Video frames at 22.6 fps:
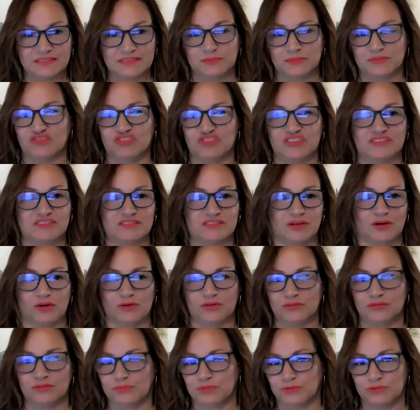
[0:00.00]
It was just
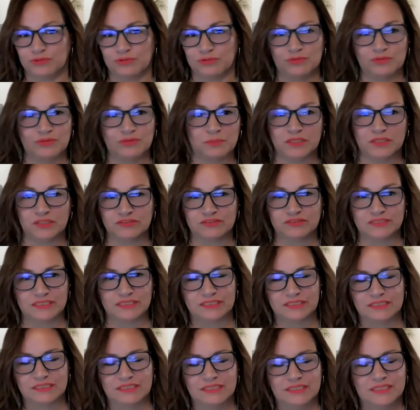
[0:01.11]
going through the
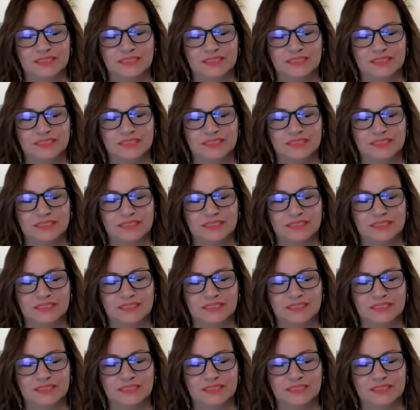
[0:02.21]
building.